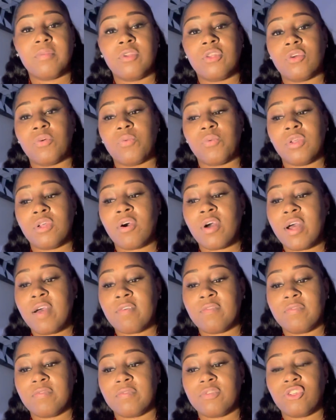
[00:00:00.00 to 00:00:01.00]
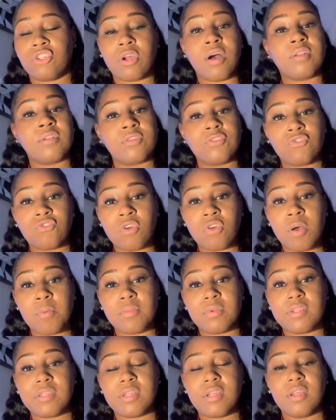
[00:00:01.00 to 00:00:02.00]
We all have childhood
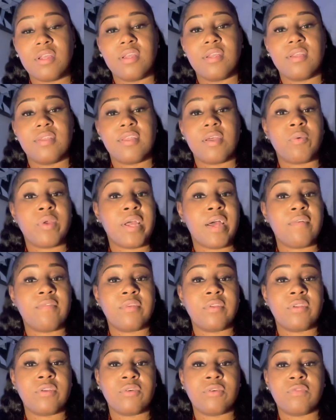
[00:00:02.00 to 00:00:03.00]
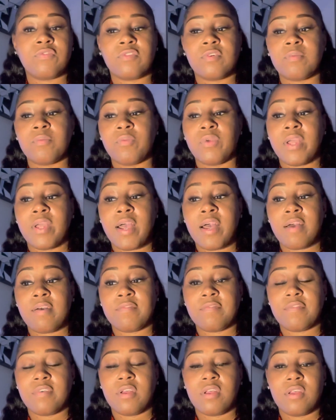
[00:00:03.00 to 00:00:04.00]
traumas that we haven't healed from. We
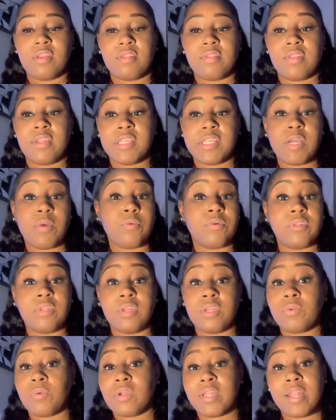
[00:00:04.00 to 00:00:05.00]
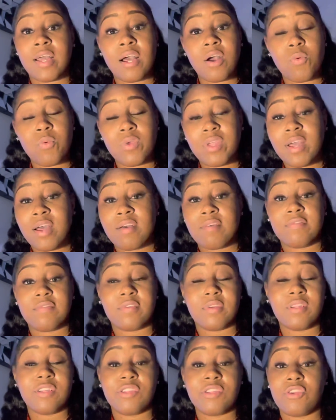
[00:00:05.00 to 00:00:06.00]
have things that we're dealing with now. We have
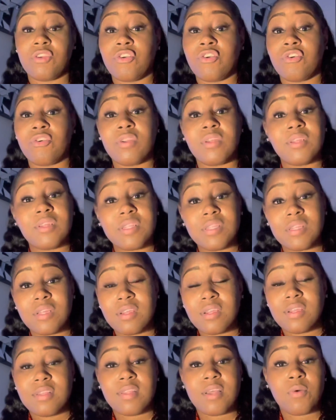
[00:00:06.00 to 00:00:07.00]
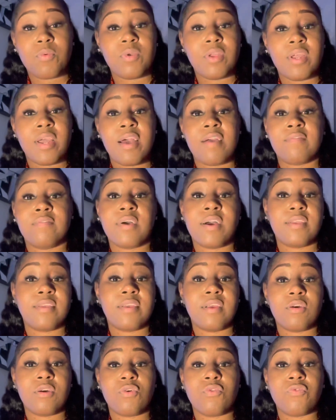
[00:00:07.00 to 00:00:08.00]
insecurities that we have not
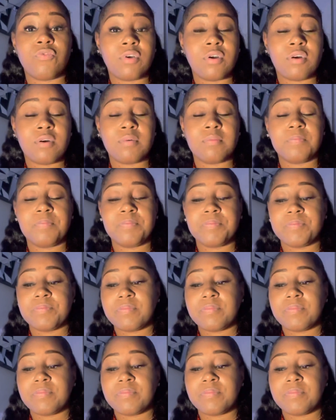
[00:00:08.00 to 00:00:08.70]
yet overcome.